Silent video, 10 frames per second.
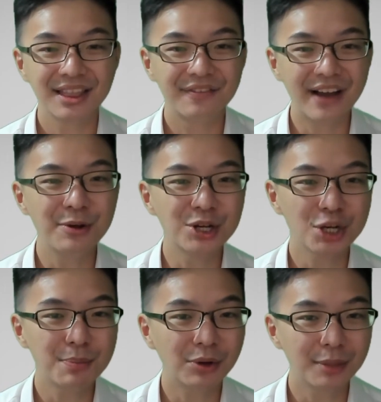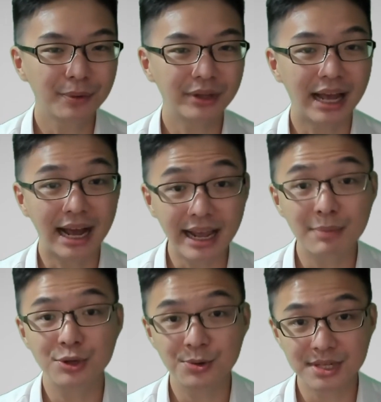The valuation multiple that I am
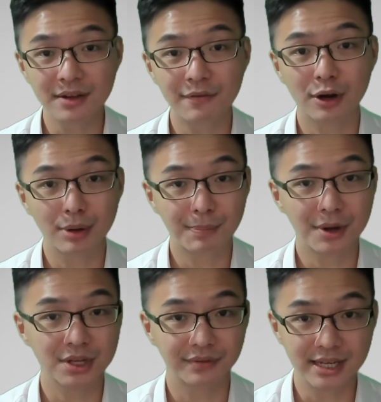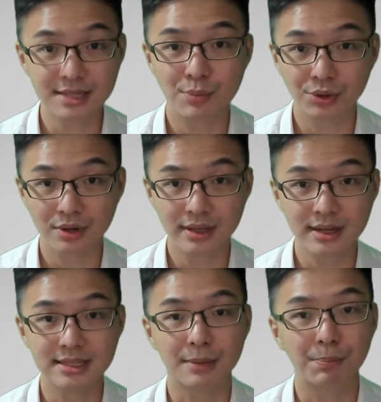using for the purpose of this modeling is the